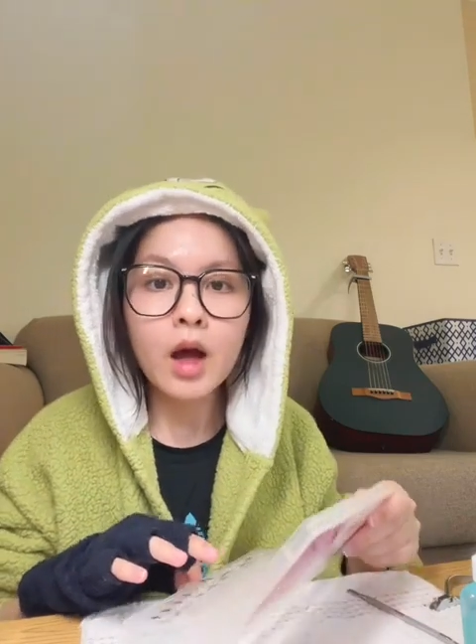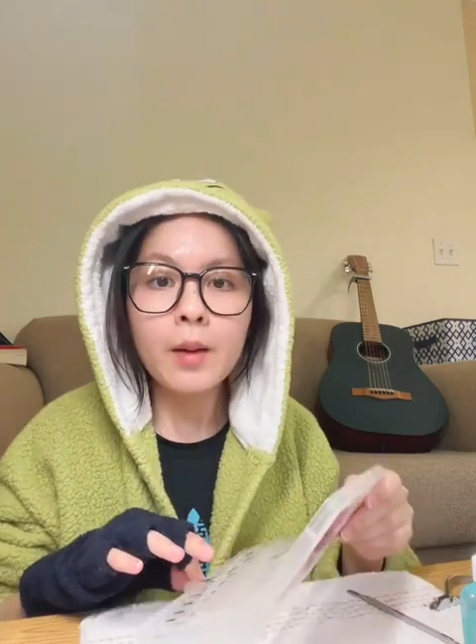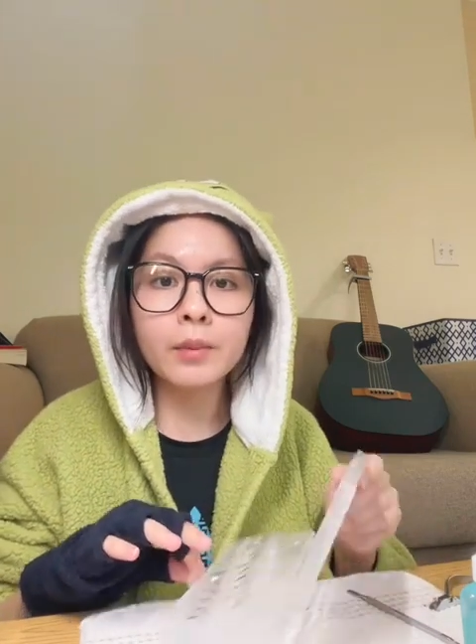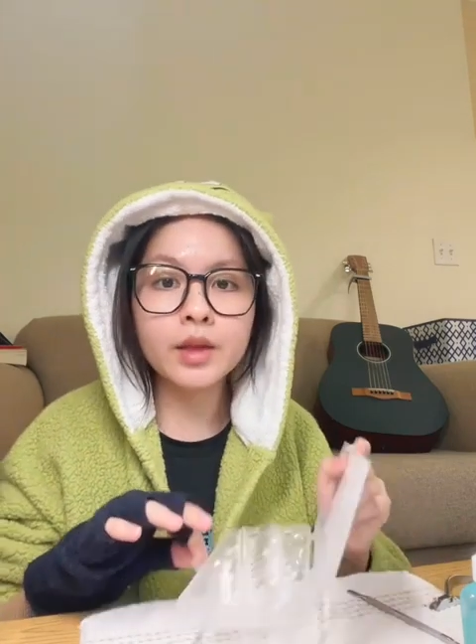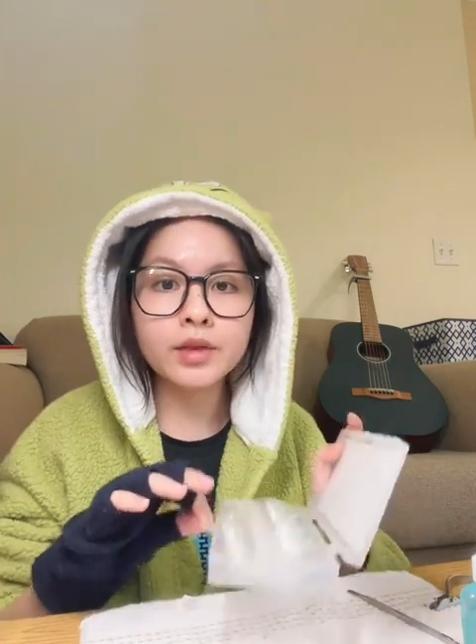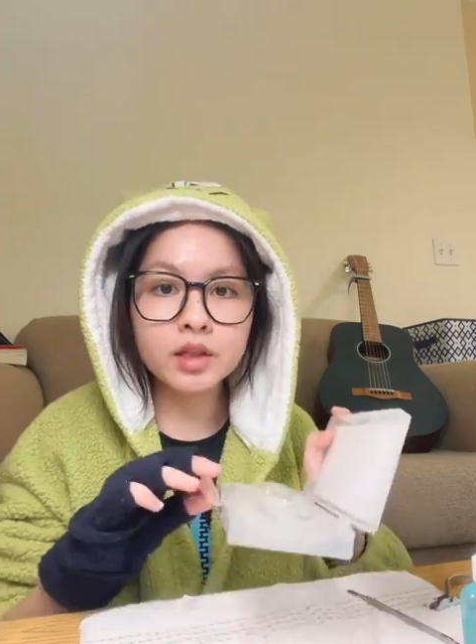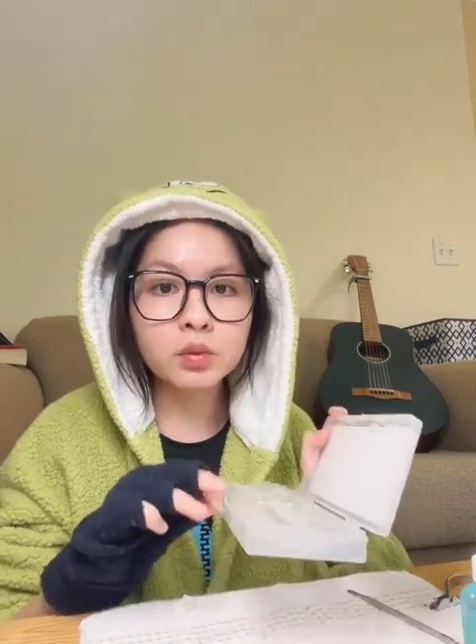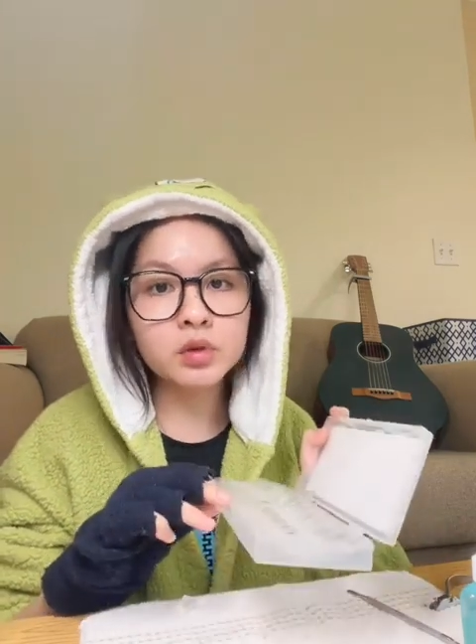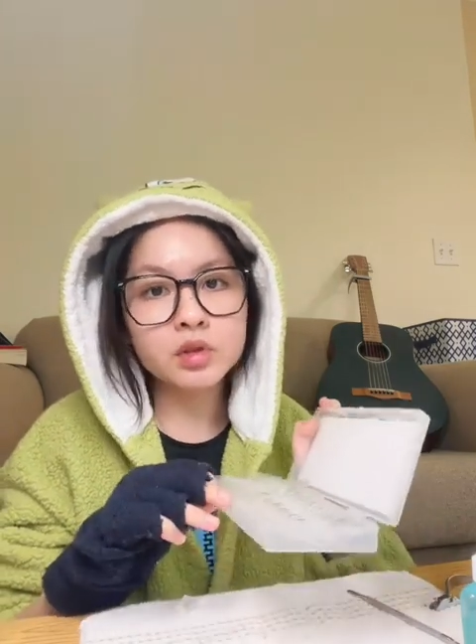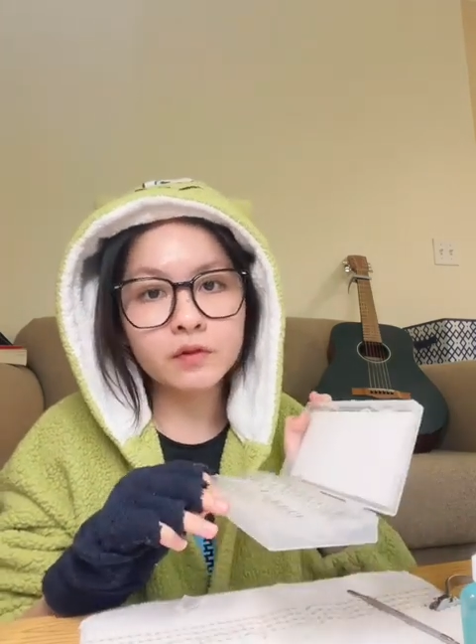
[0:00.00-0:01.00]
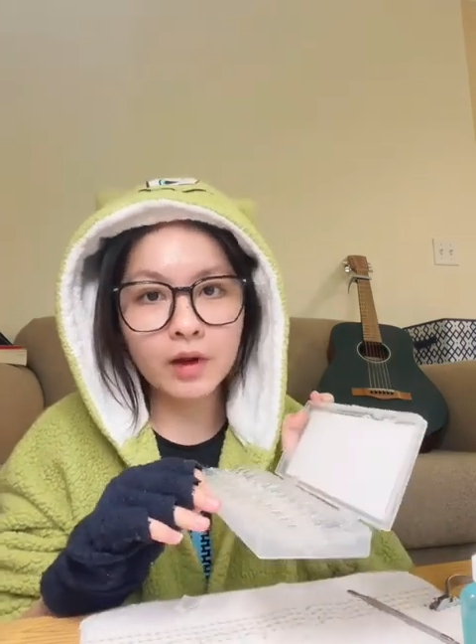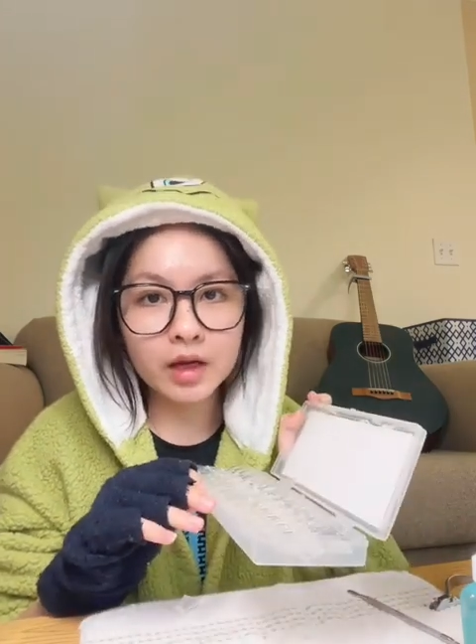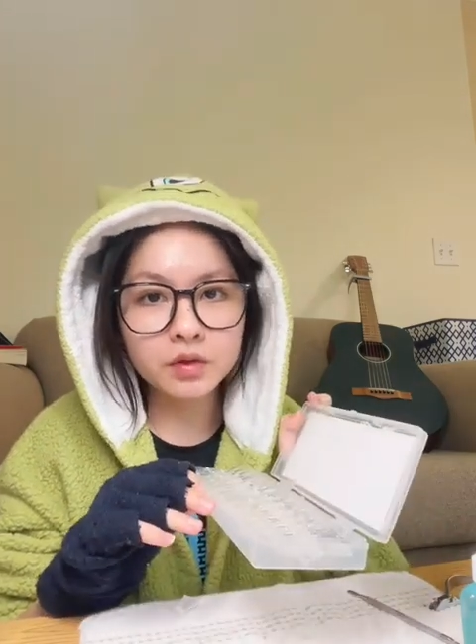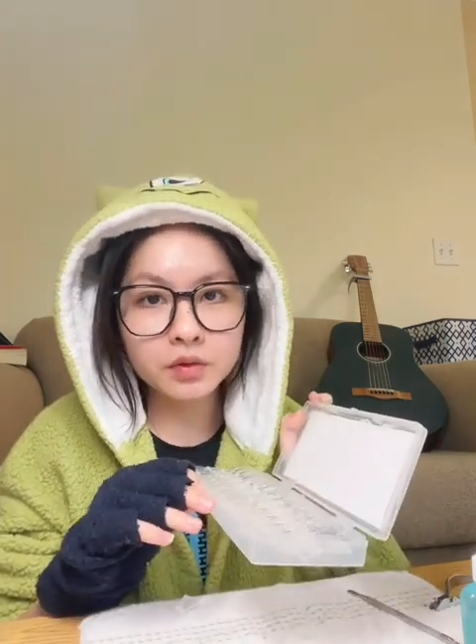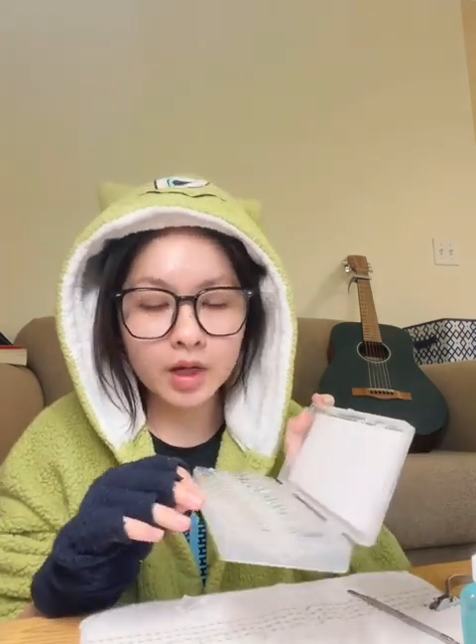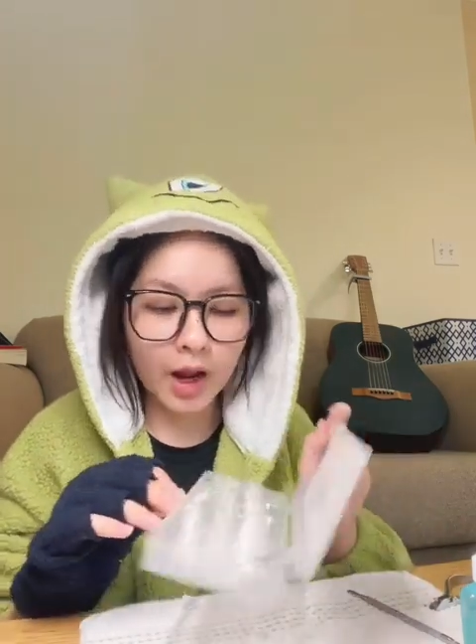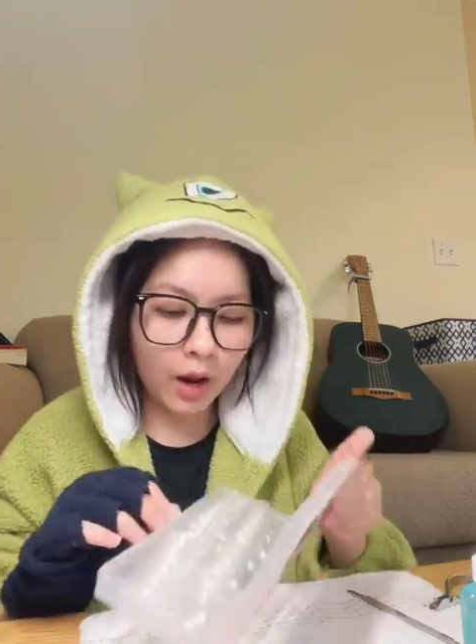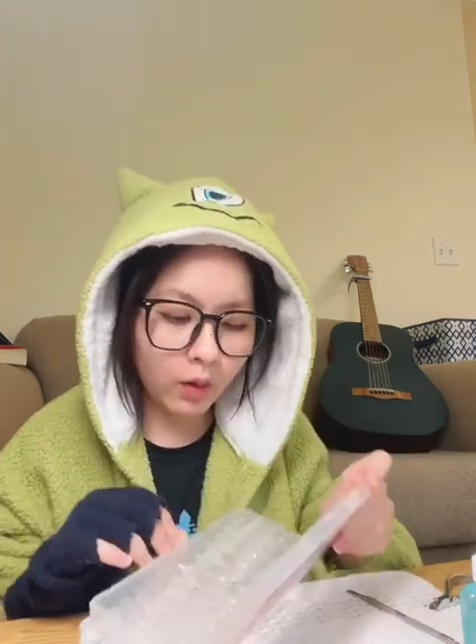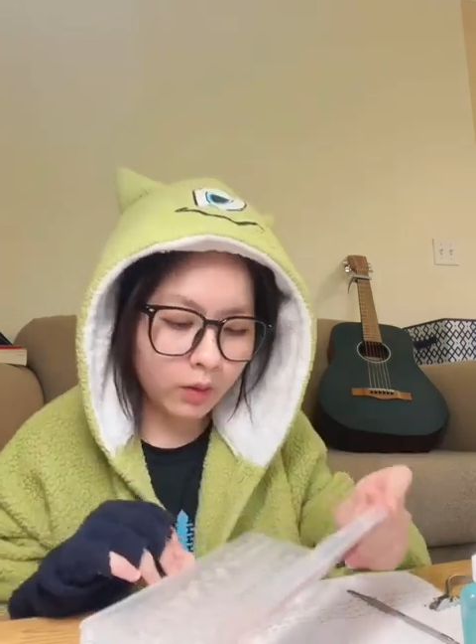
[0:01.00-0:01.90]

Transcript: but this will suffice for now.